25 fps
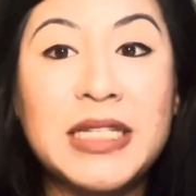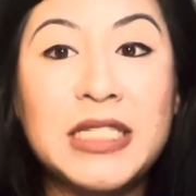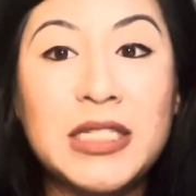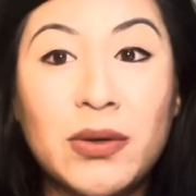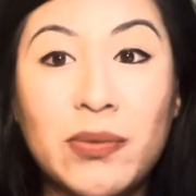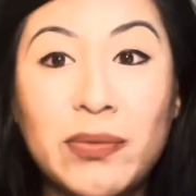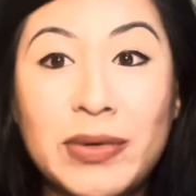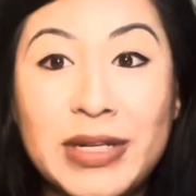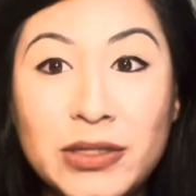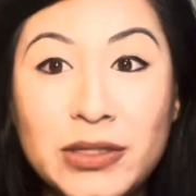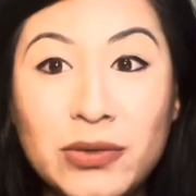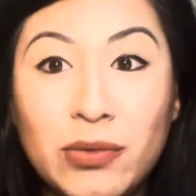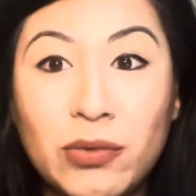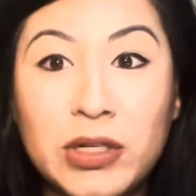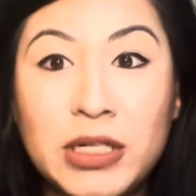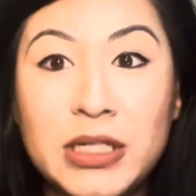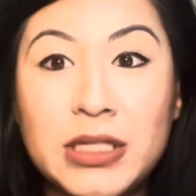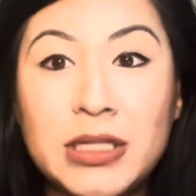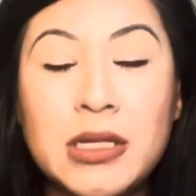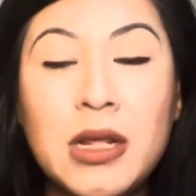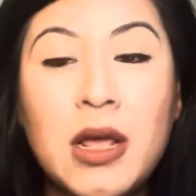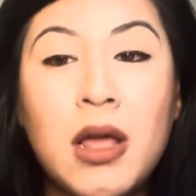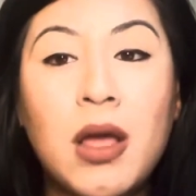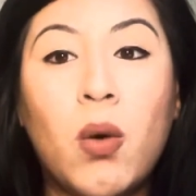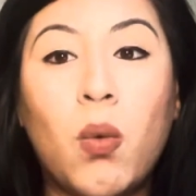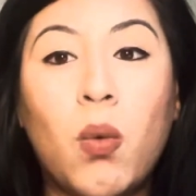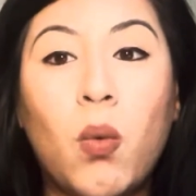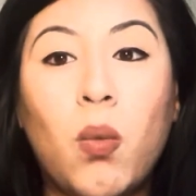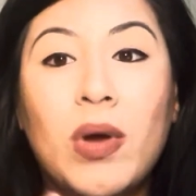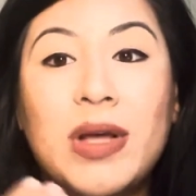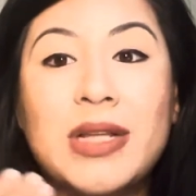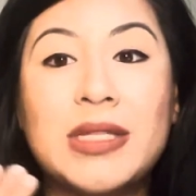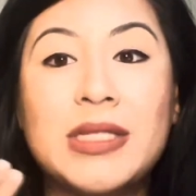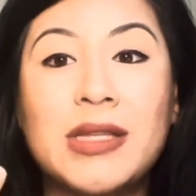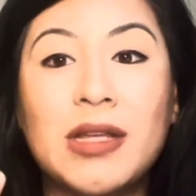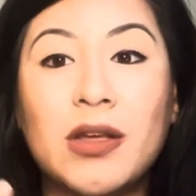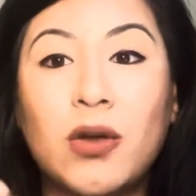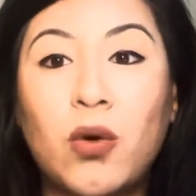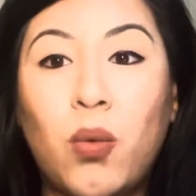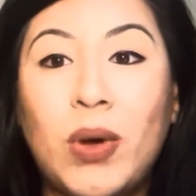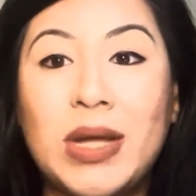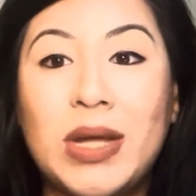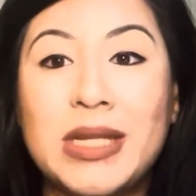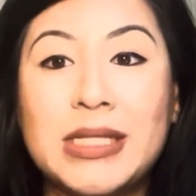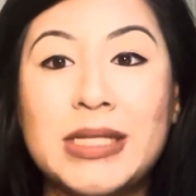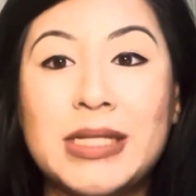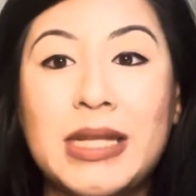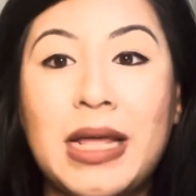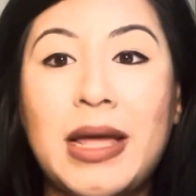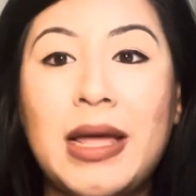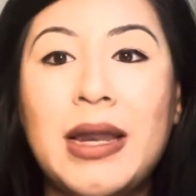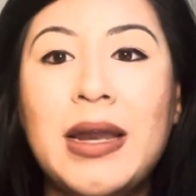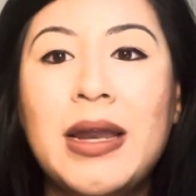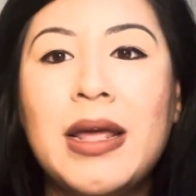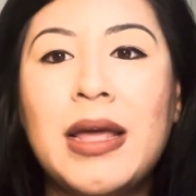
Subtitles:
resource was Quizlet.